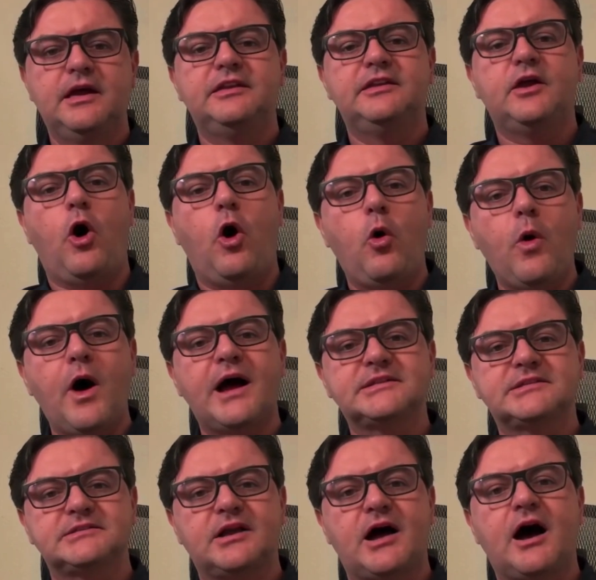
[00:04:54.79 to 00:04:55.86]
The
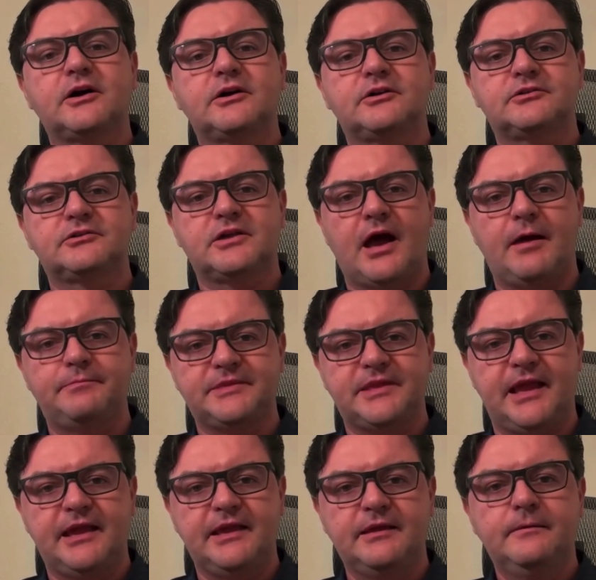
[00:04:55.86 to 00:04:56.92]
OWASP Docker top
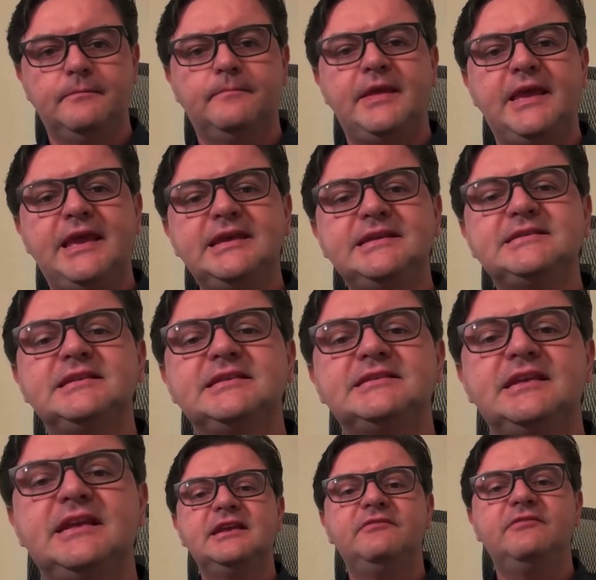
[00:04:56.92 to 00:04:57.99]
10 isn't
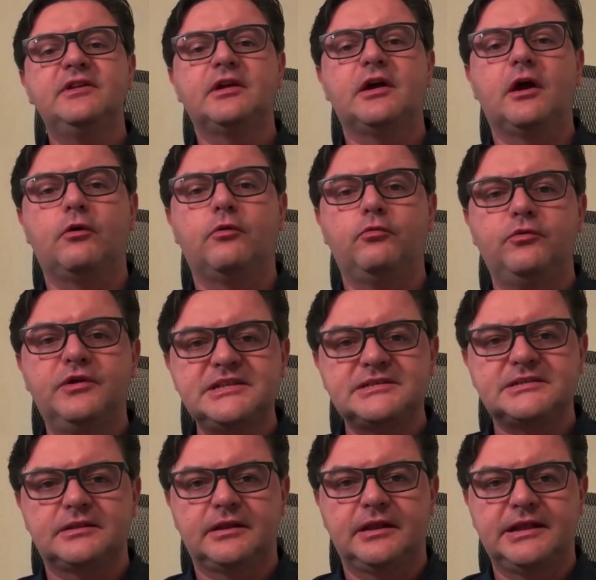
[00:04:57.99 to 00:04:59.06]
even a
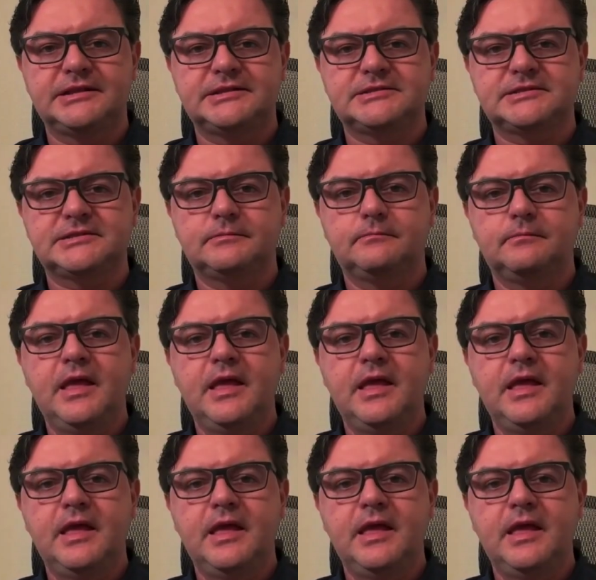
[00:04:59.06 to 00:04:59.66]
risk list.